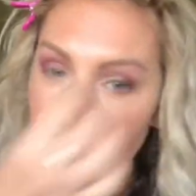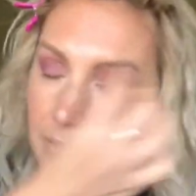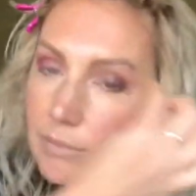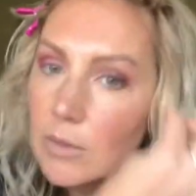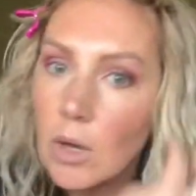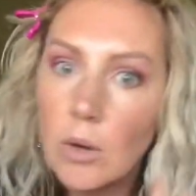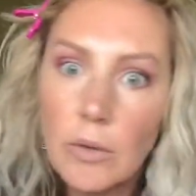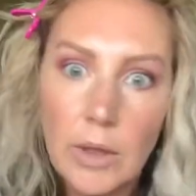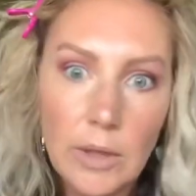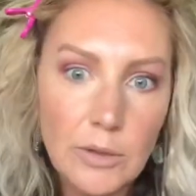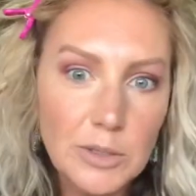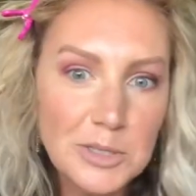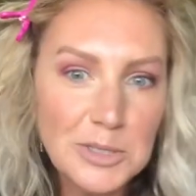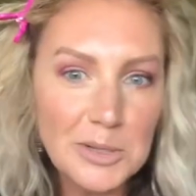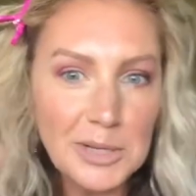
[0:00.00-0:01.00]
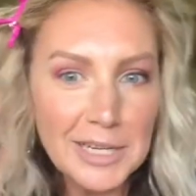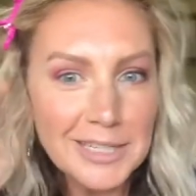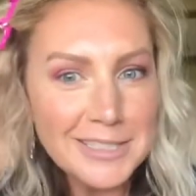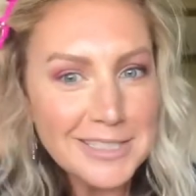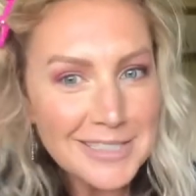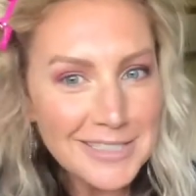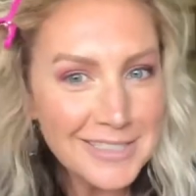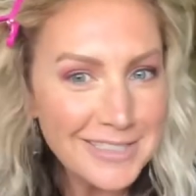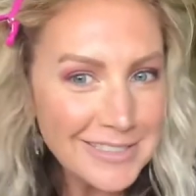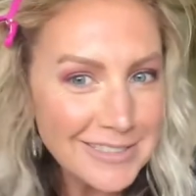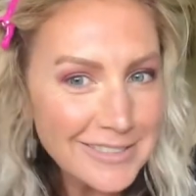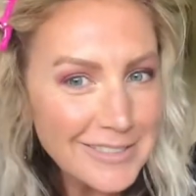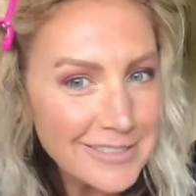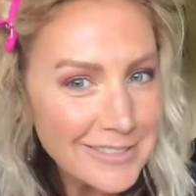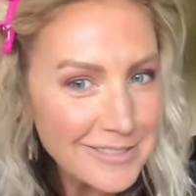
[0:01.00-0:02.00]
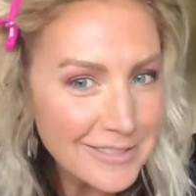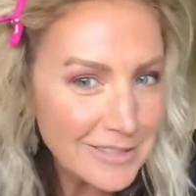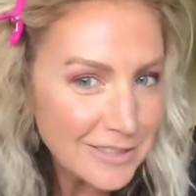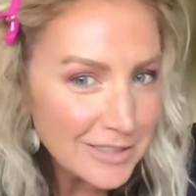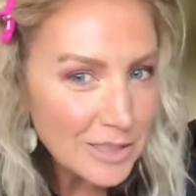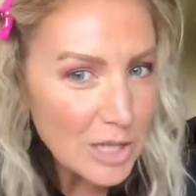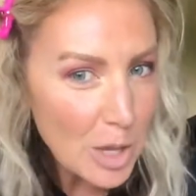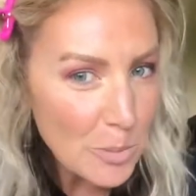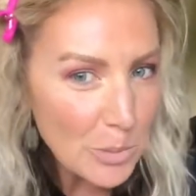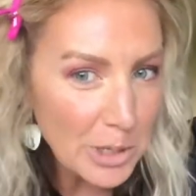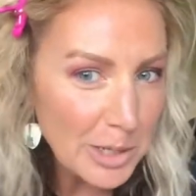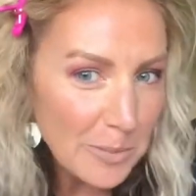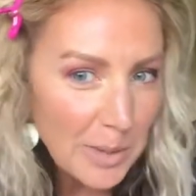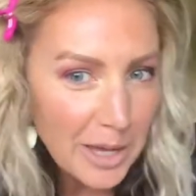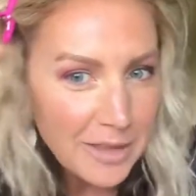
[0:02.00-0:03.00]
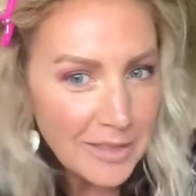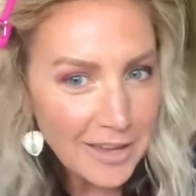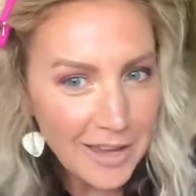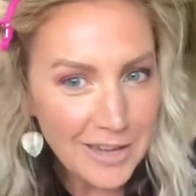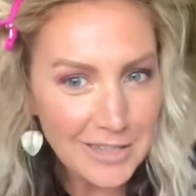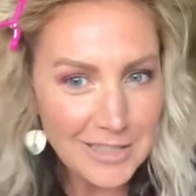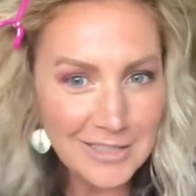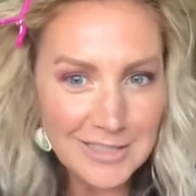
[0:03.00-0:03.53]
Oh, that looks great, doesn't it? I'm bringing back the 80s